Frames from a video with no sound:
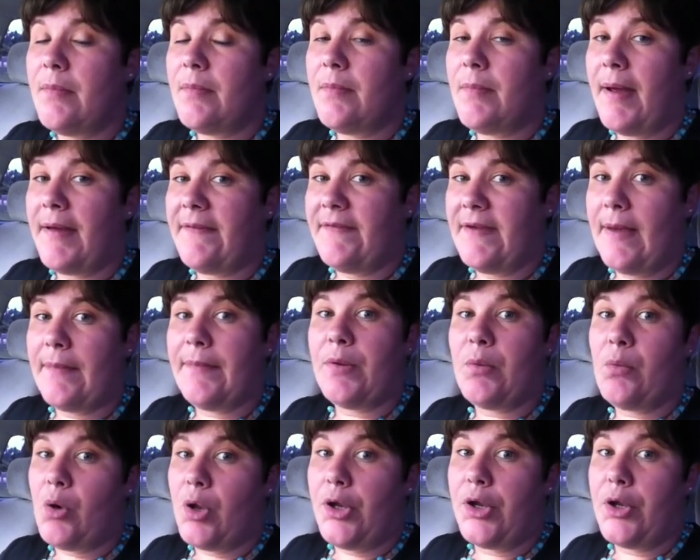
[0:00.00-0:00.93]
my family
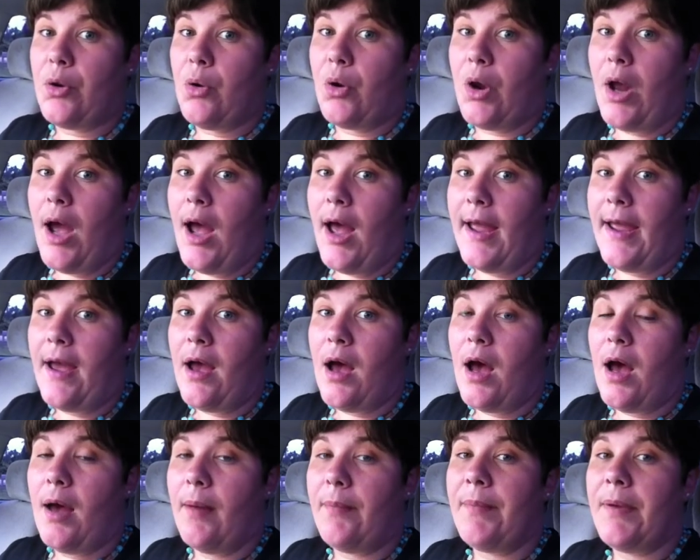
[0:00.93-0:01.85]
wanted to go to
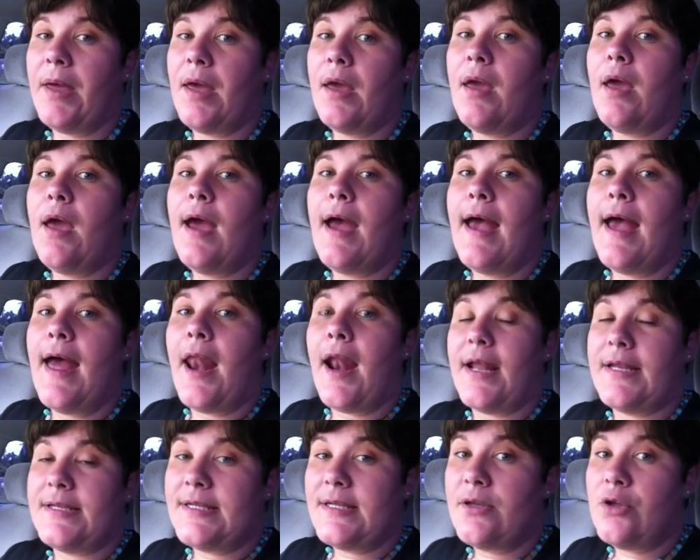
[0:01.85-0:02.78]
IHOP, and
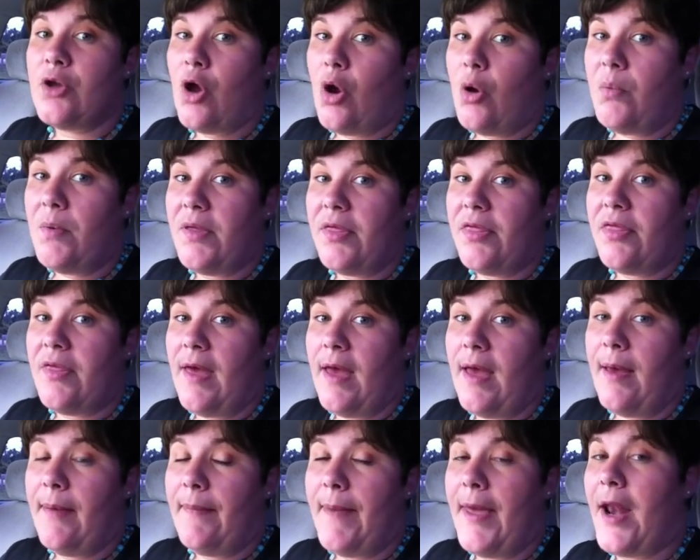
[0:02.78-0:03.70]
I did go with
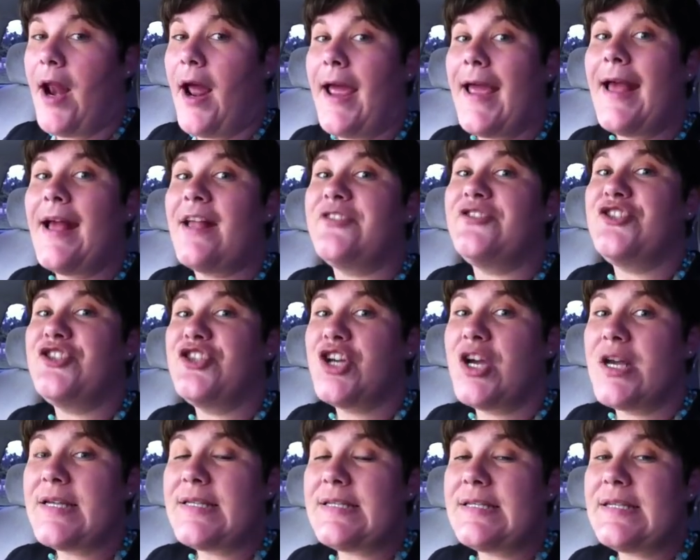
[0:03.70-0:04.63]
them, and I had
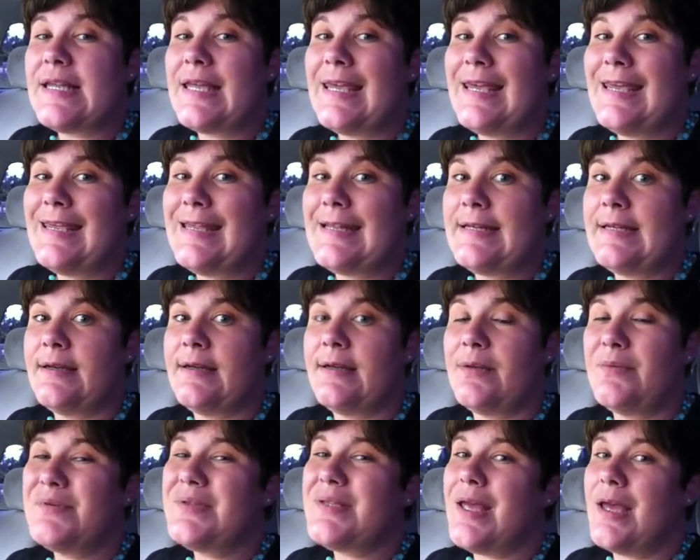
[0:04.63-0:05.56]
just eaten.
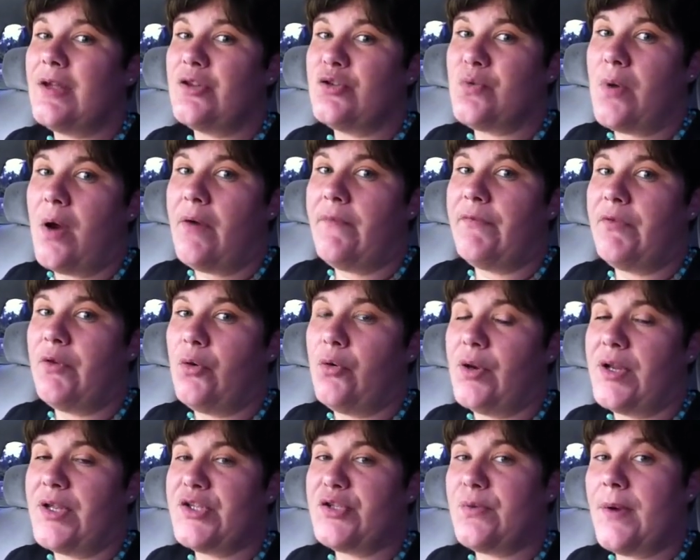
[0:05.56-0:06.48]
It was like
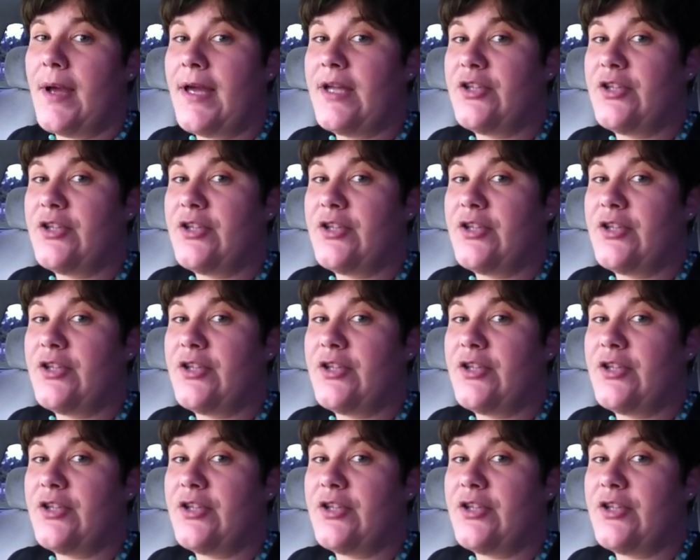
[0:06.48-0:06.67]
12:30, so I